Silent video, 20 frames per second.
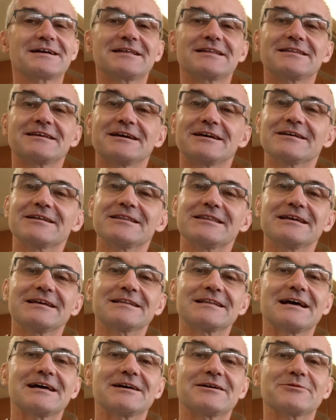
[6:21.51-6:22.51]
The other
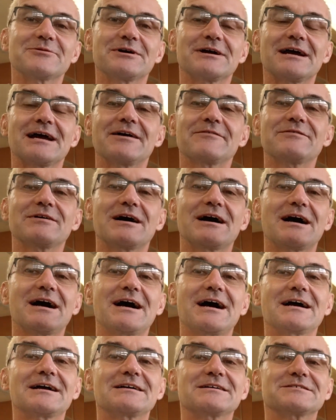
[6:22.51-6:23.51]
thing where I have the
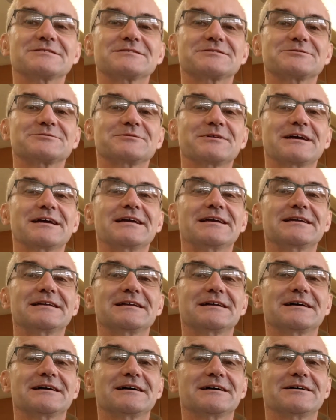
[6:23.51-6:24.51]
highest
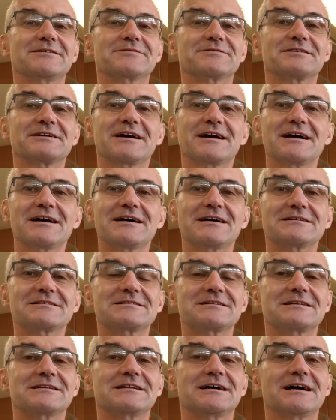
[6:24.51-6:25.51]
rate of
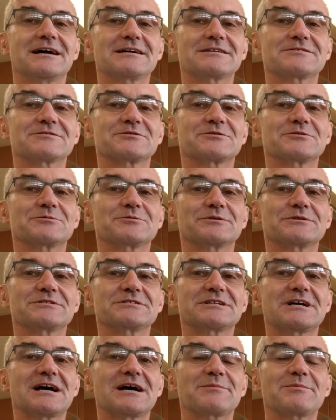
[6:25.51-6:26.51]
cut in the high school wood
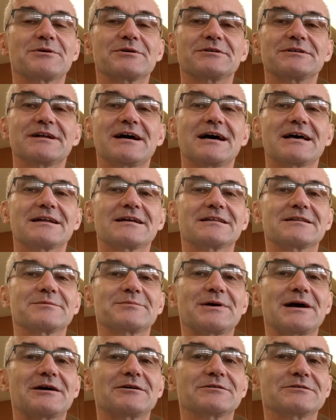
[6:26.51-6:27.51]
shop are not on the
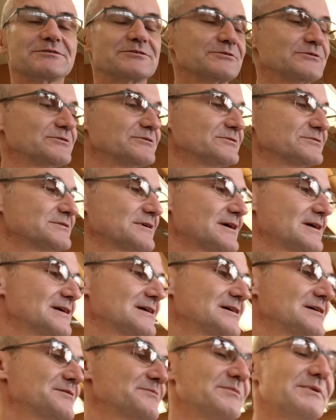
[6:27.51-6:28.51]
power tools,
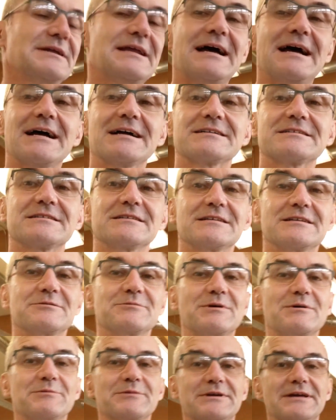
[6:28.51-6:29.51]
but actually
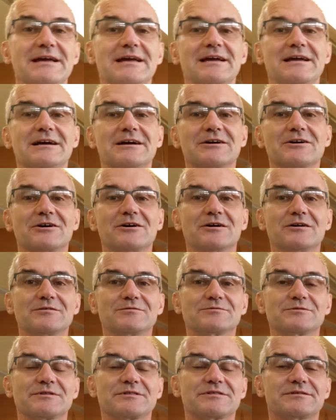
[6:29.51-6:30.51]
when we hand
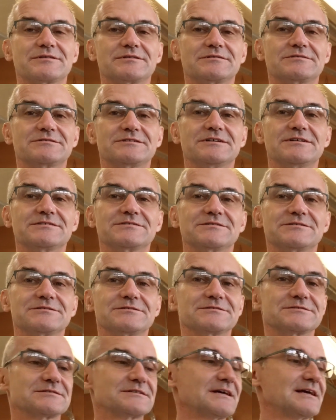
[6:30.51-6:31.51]
carve with
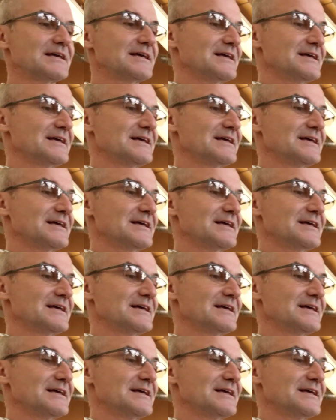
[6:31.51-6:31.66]
chisels.